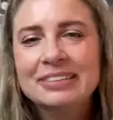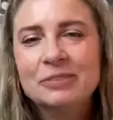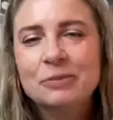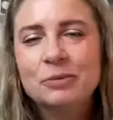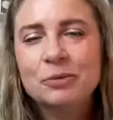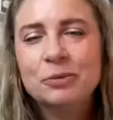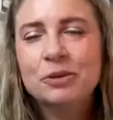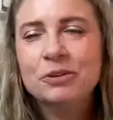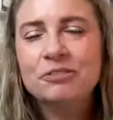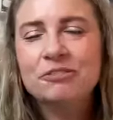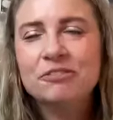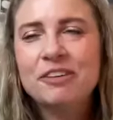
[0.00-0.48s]

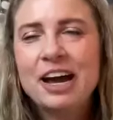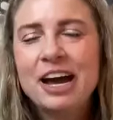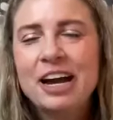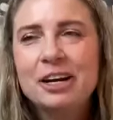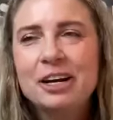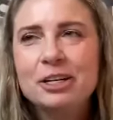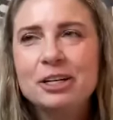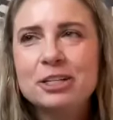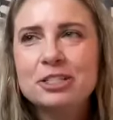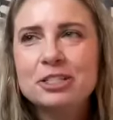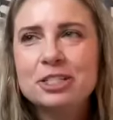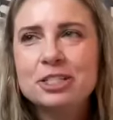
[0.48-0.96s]
Well,
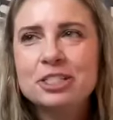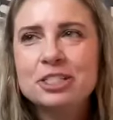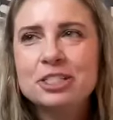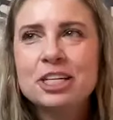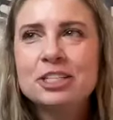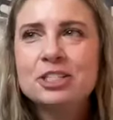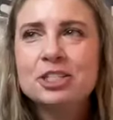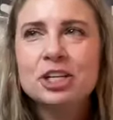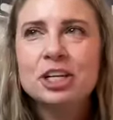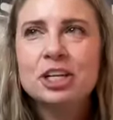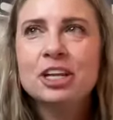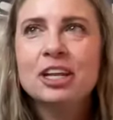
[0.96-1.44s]
fire is just
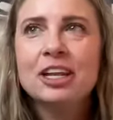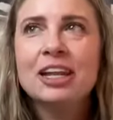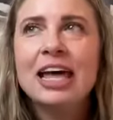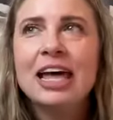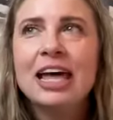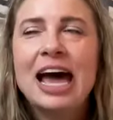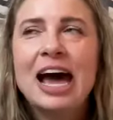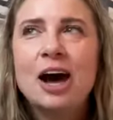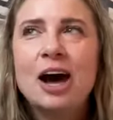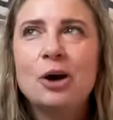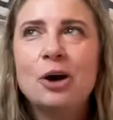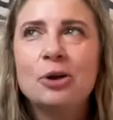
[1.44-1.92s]
such a
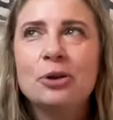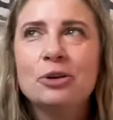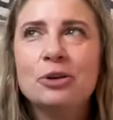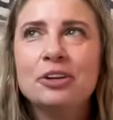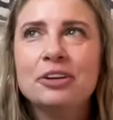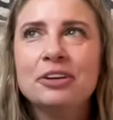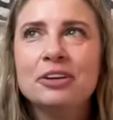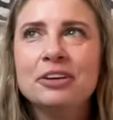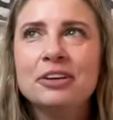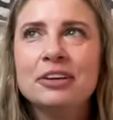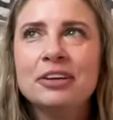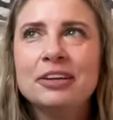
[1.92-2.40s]
loud
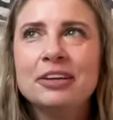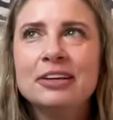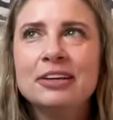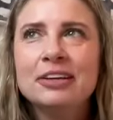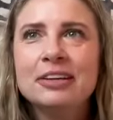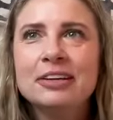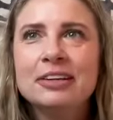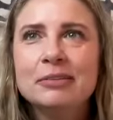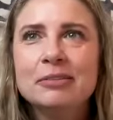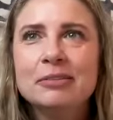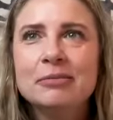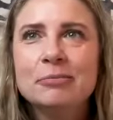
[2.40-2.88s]

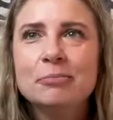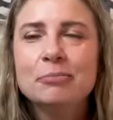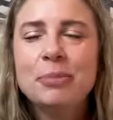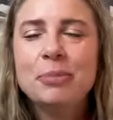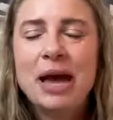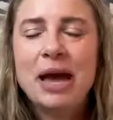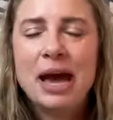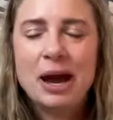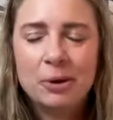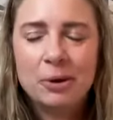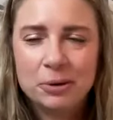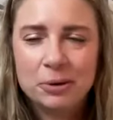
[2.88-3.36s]

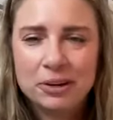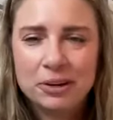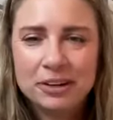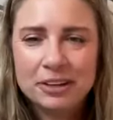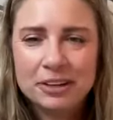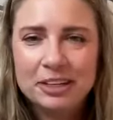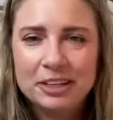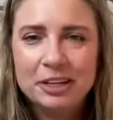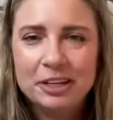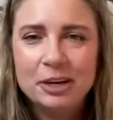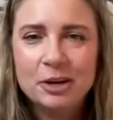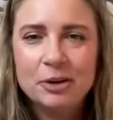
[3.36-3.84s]
power,
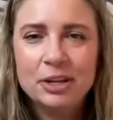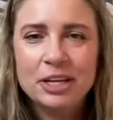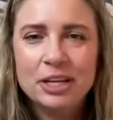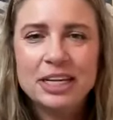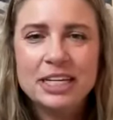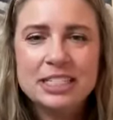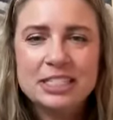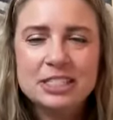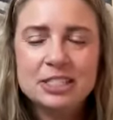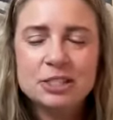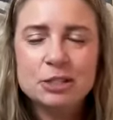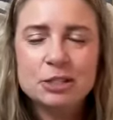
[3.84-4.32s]
like
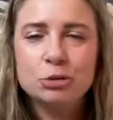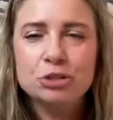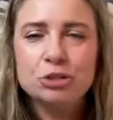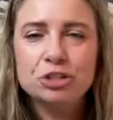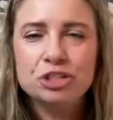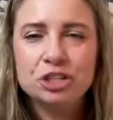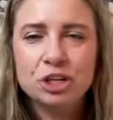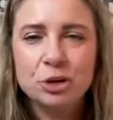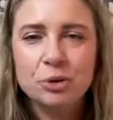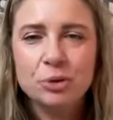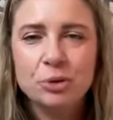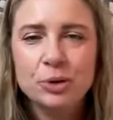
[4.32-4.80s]
it's so
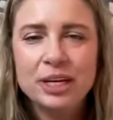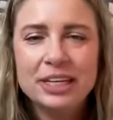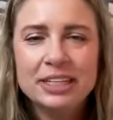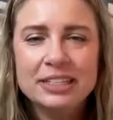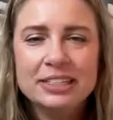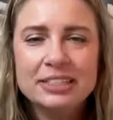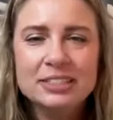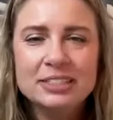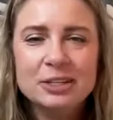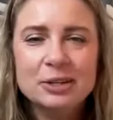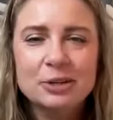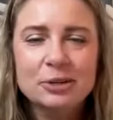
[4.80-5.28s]
showy
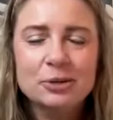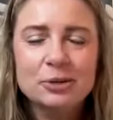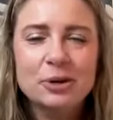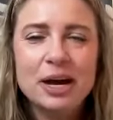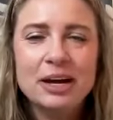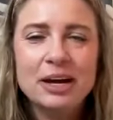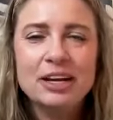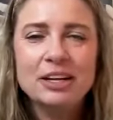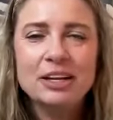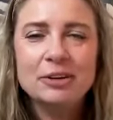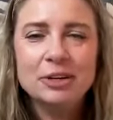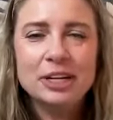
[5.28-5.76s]
and
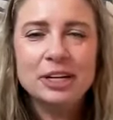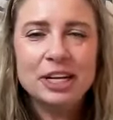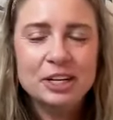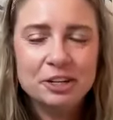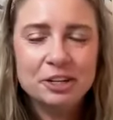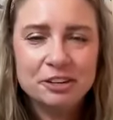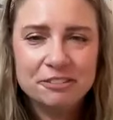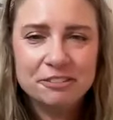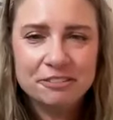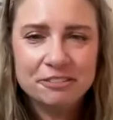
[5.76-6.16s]
so in your